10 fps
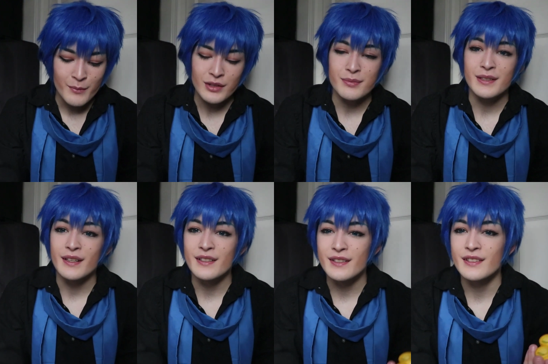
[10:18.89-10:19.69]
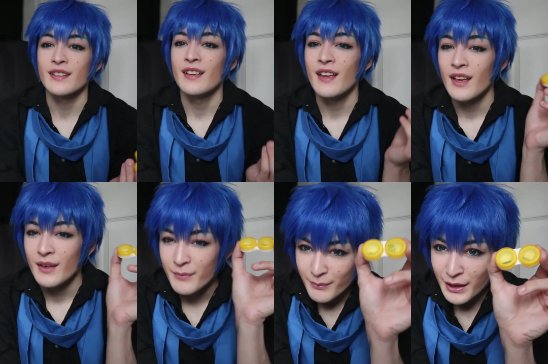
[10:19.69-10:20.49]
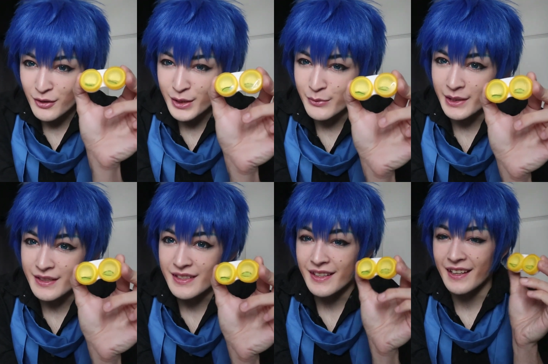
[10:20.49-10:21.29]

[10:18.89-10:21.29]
Was because my green ones.